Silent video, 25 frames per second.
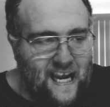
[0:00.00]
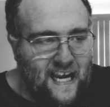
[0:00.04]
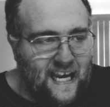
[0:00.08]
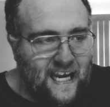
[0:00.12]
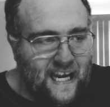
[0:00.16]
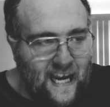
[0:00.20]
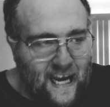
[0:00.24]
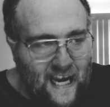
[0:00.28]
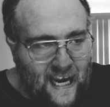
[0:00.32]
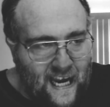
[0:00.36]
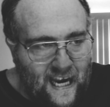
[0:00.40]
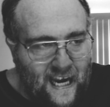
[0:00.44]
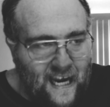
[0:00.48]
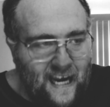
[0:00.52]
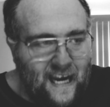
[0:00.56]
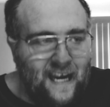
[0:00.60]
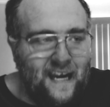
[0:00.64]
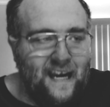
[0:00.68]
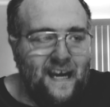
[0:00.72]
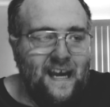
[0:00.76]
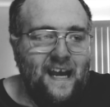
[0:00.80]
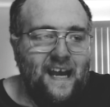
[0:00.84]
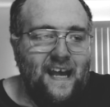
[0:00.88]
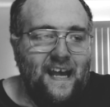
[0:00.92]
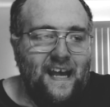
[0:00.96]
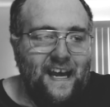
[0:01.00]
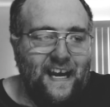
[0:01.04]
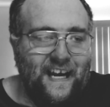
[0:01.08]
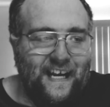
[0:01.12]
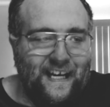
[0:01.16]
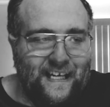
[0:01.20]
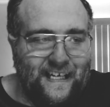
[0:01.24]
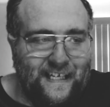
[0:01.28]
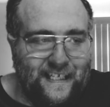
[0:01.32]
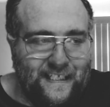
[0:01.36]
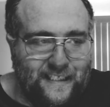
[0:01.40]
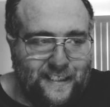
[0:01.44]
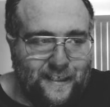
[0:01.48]
he
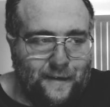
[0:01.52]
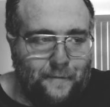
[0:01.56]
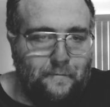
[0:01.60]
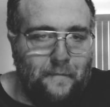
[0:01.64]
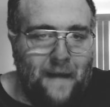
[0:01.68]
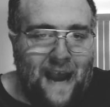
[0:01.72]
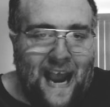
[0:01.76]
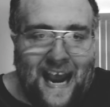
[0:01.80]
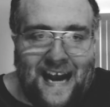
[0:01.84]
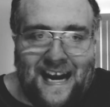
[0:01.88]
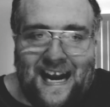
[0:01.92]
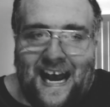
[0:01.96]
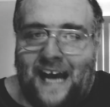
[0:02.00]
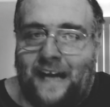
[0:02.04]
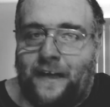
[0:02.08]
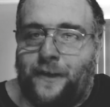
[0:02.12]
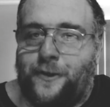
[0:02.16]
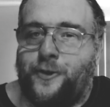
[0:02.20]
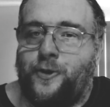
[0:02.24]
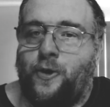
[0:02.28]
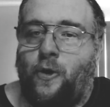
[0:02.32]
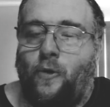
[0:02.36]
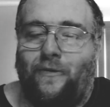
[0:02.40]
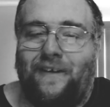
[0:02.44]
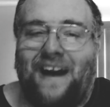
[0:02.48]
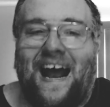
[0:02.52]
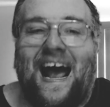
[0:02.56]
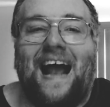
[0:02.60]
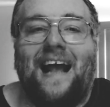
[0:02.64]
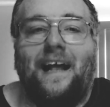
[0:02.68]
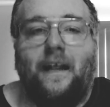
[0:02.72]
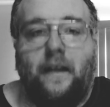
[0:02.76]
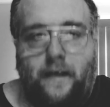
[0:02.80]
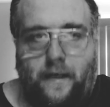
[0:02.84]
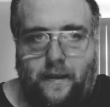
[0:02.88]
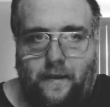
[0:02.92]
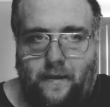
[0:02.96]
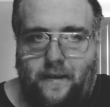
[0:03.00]
is a man on his own
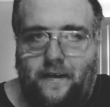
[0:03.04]
island.